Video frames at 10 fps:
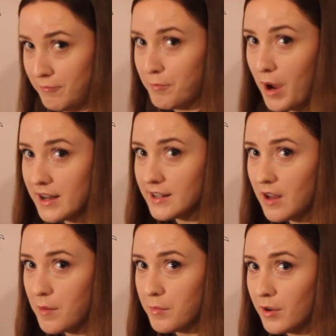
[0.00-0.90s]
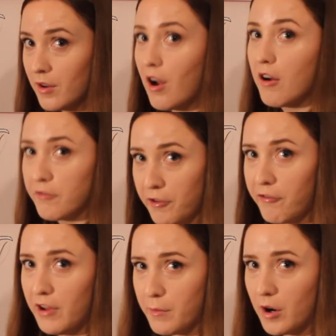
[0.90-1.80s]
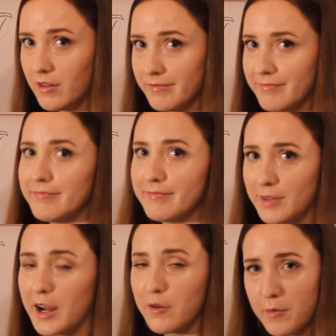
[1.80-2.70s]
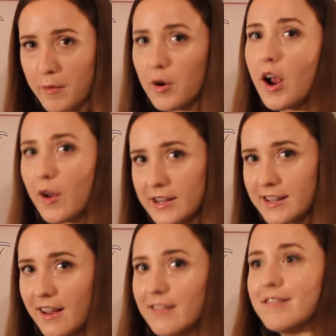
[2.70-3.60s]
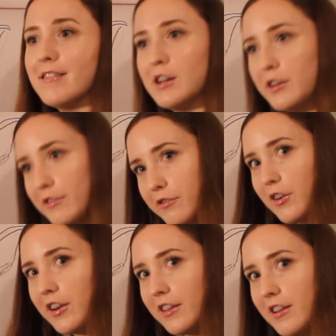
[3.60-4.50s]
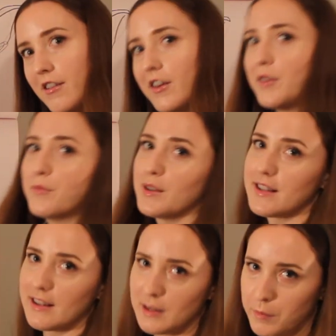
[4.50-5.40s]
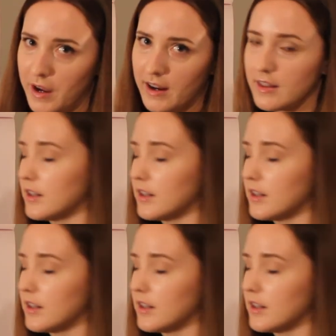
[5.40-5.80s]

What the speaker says: Bicep of the femur, right? Remember how I said front of the arm is like the back of the